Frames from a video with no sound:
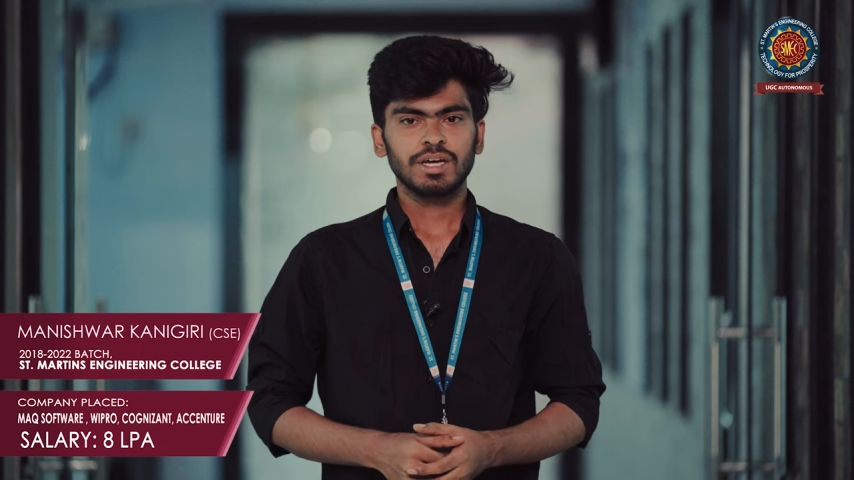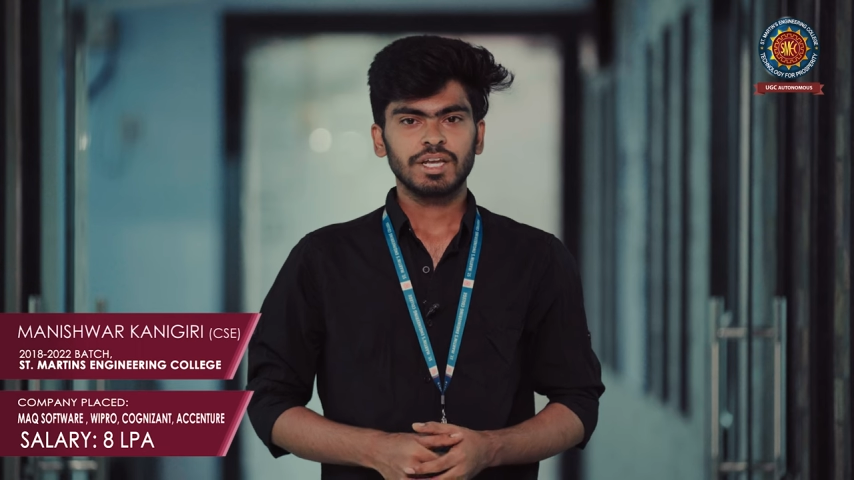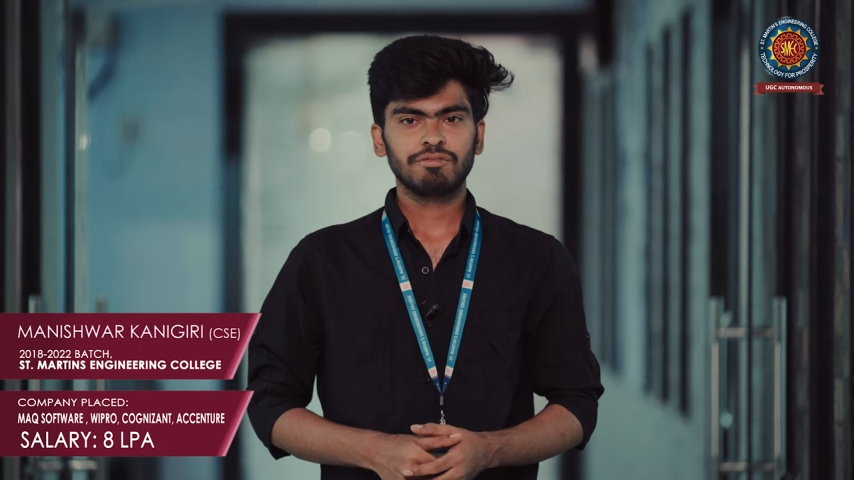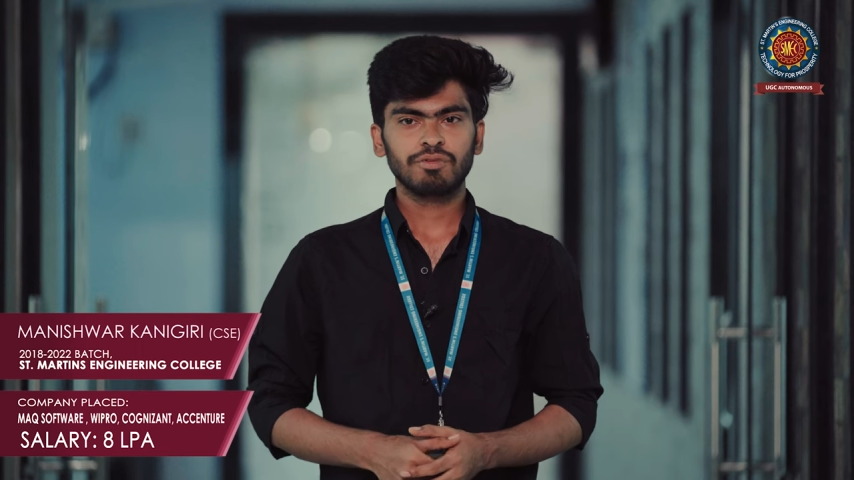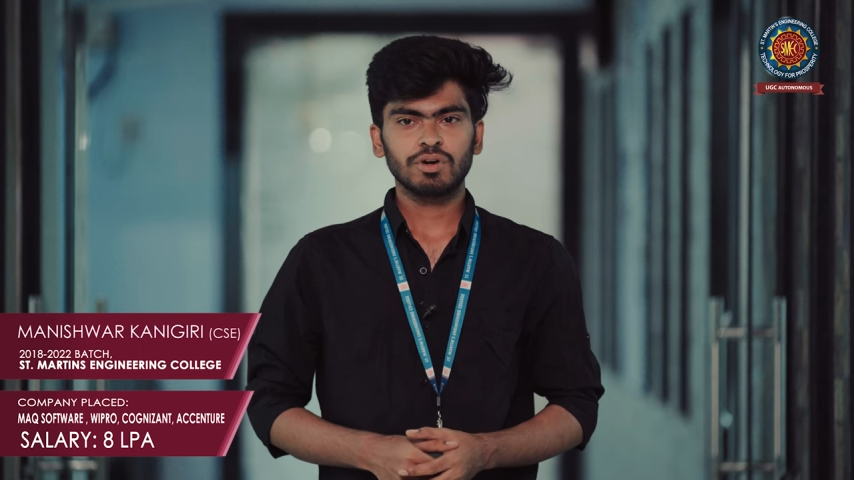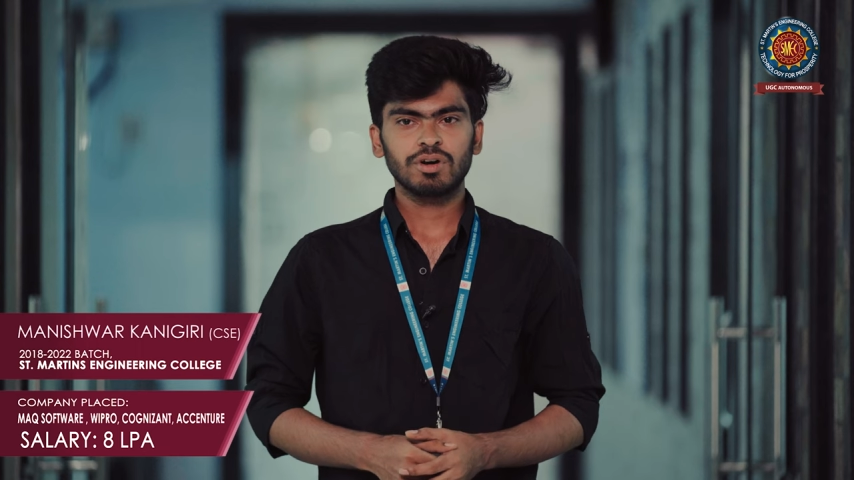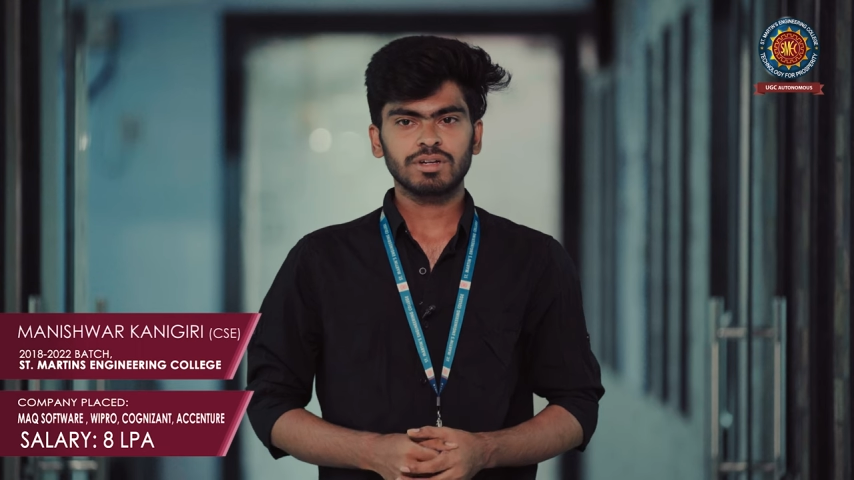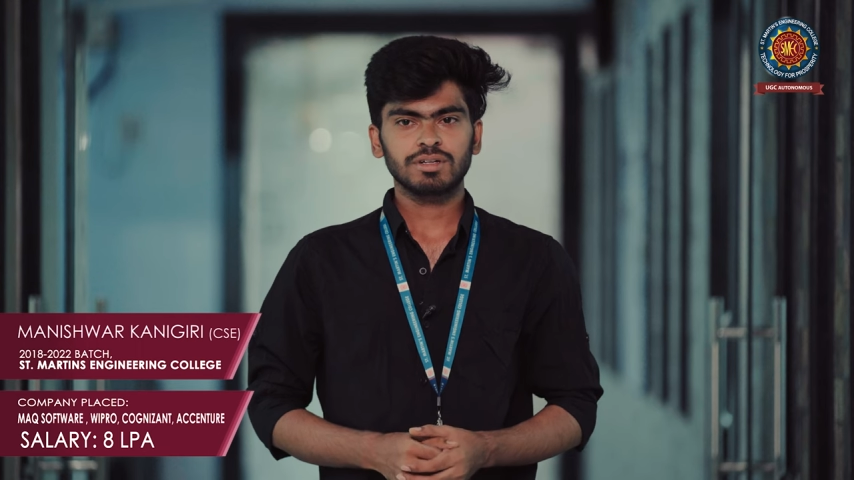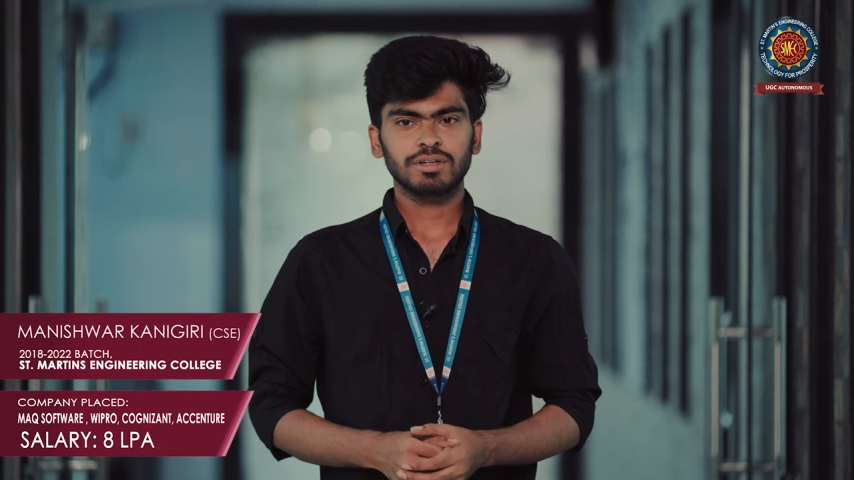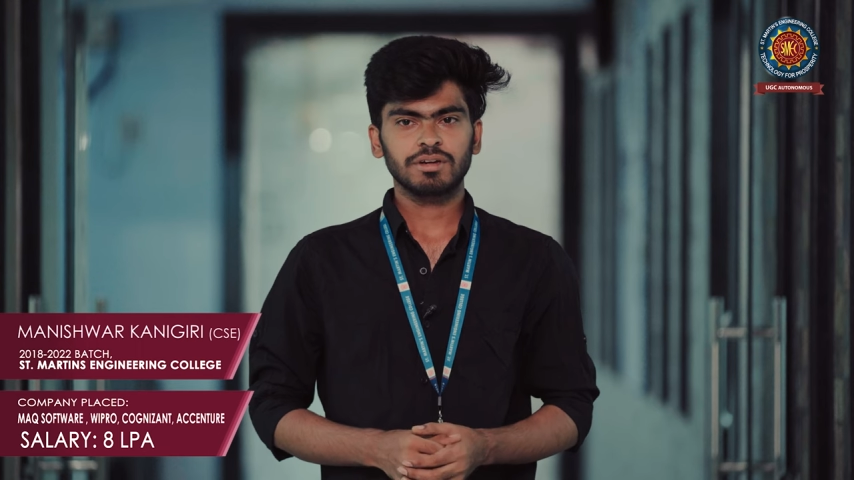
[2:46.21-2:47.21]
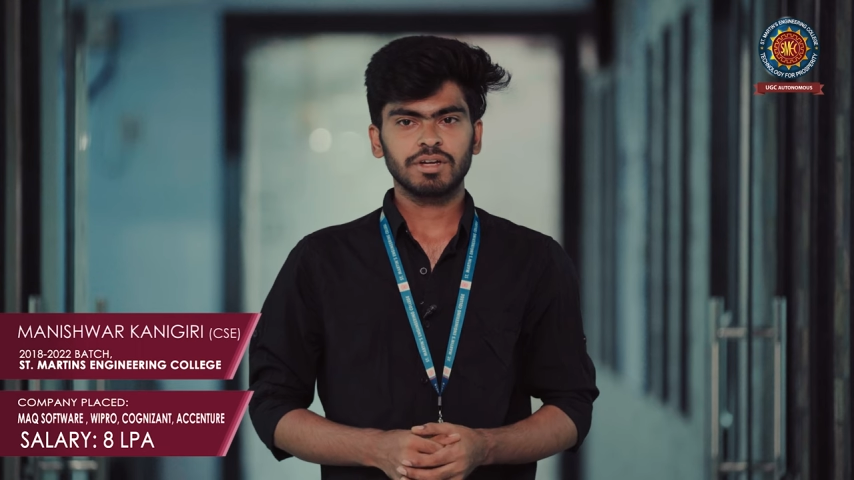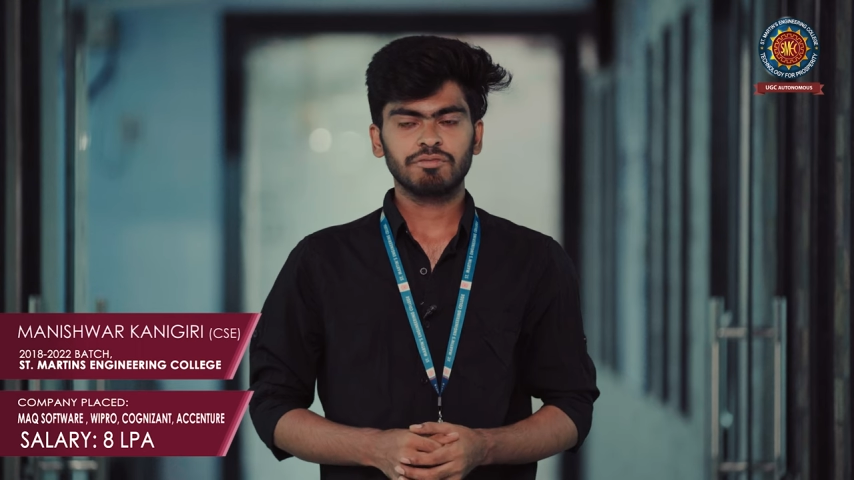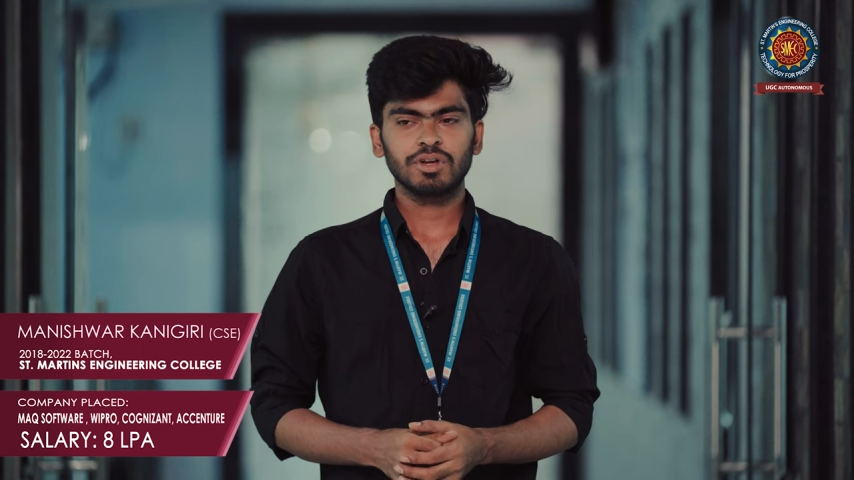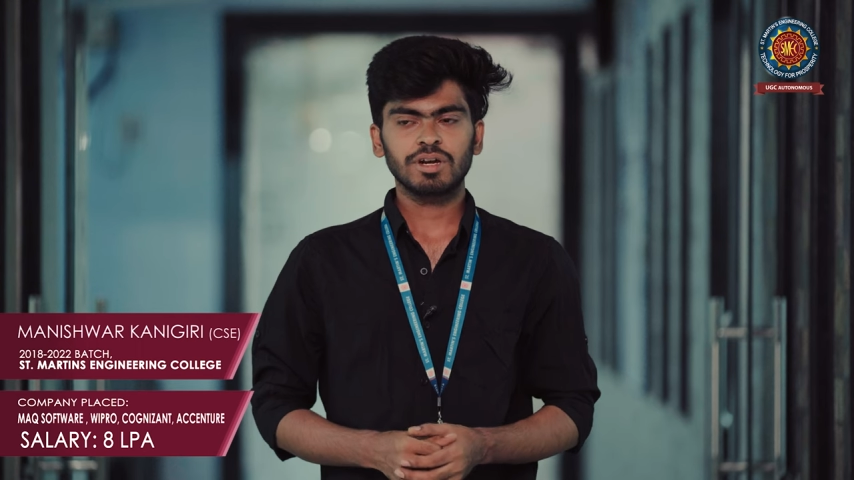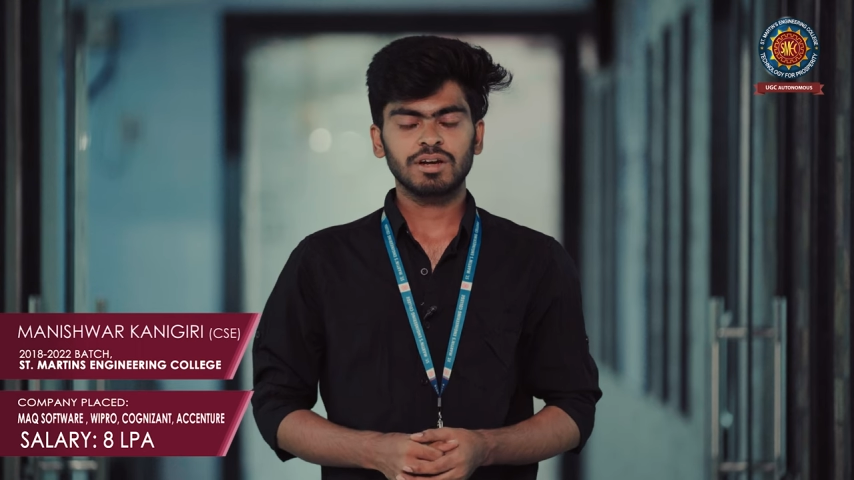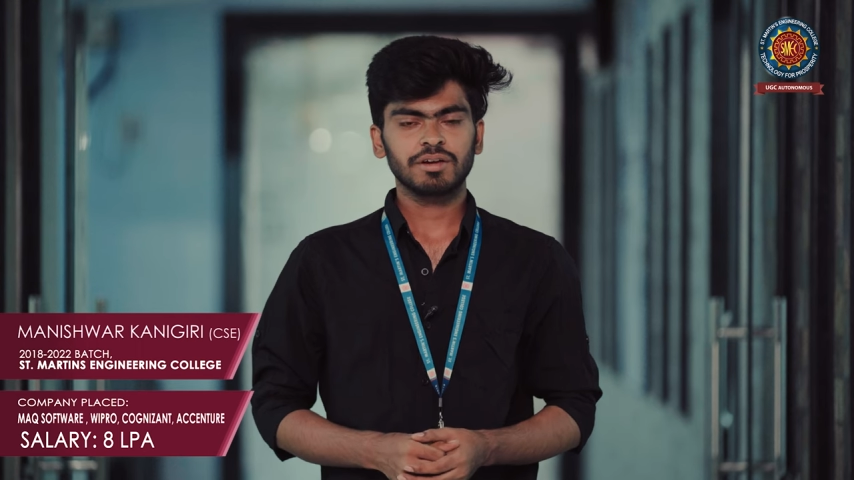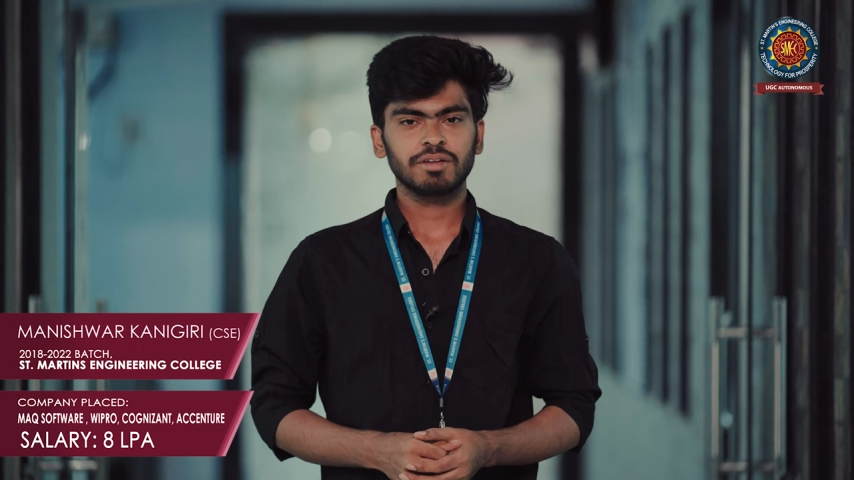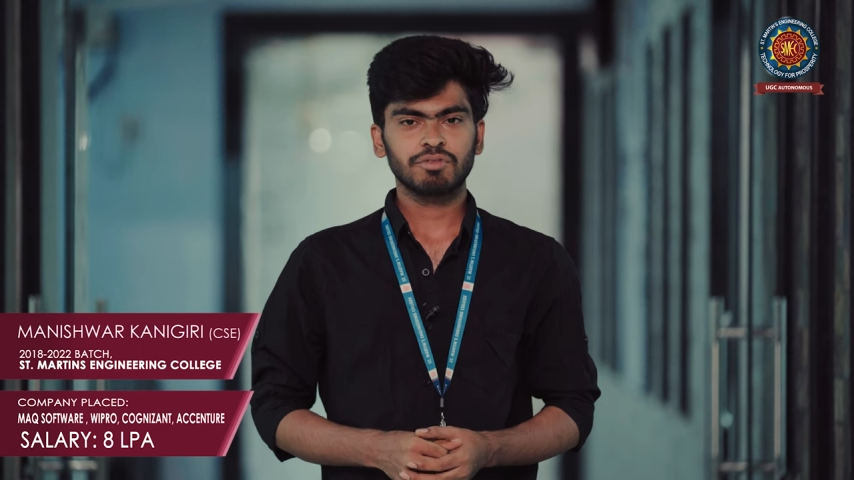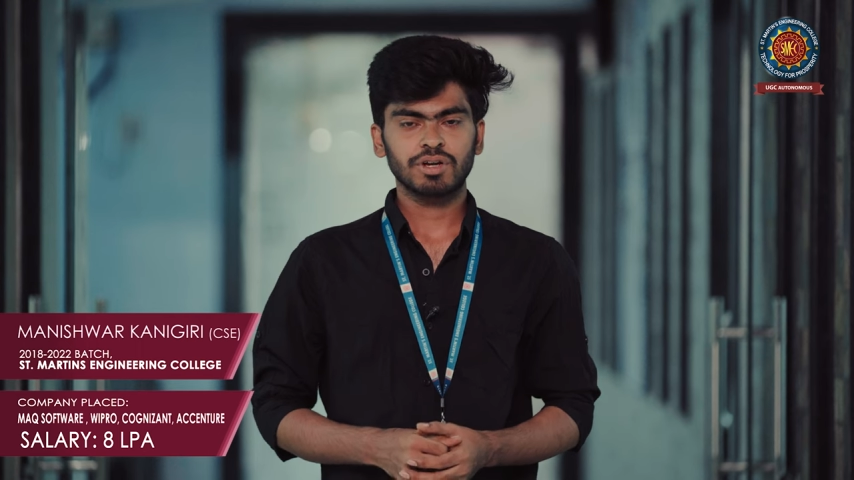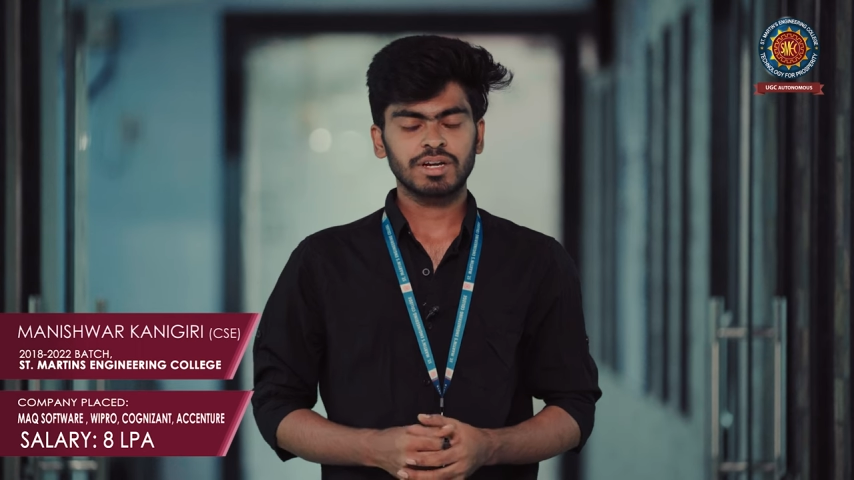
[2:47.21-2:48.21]
if you are
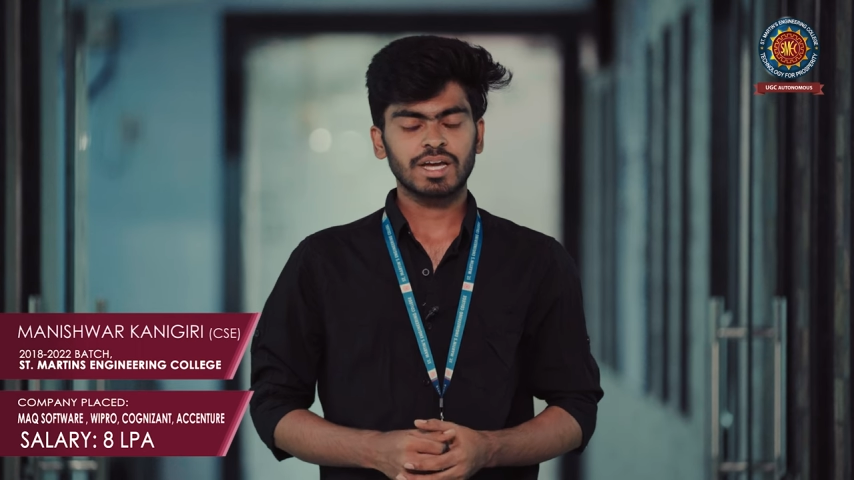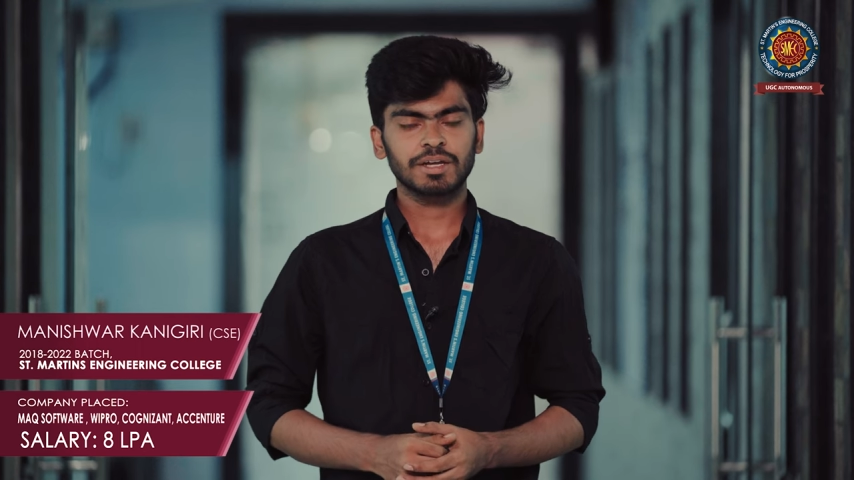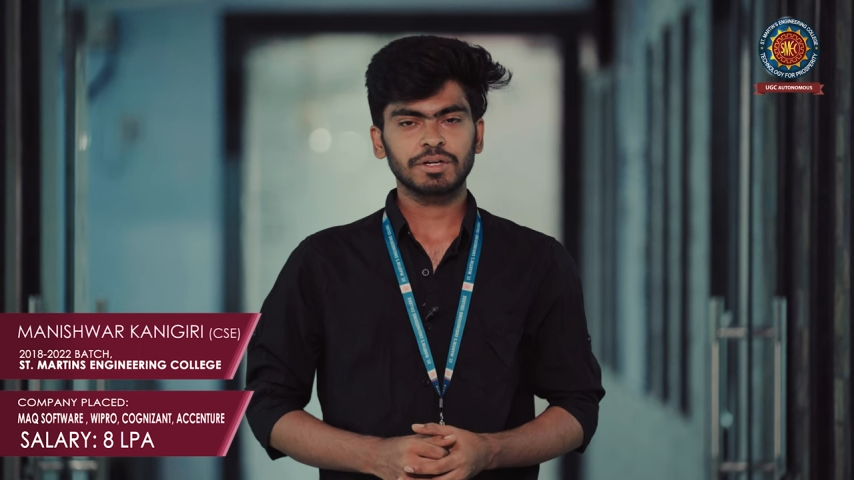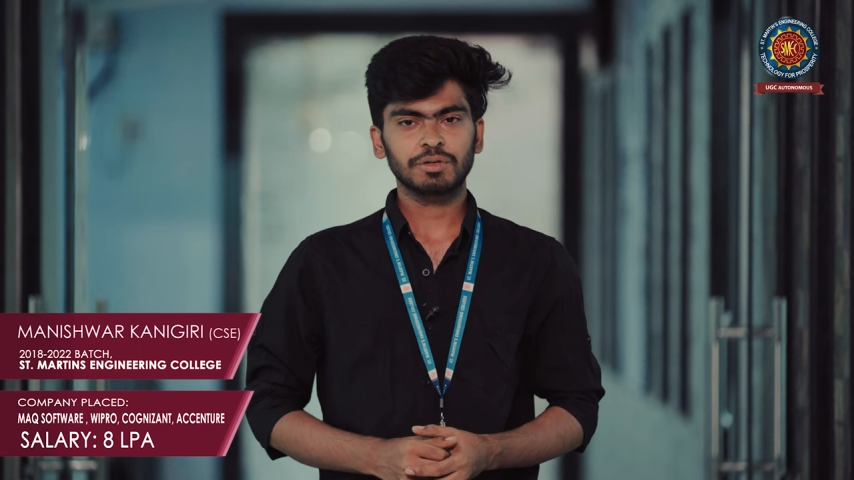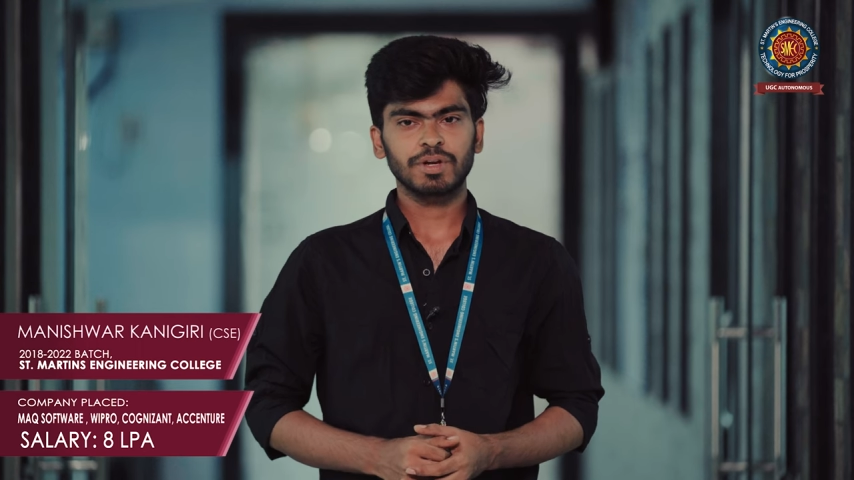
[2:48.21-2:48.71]
cracking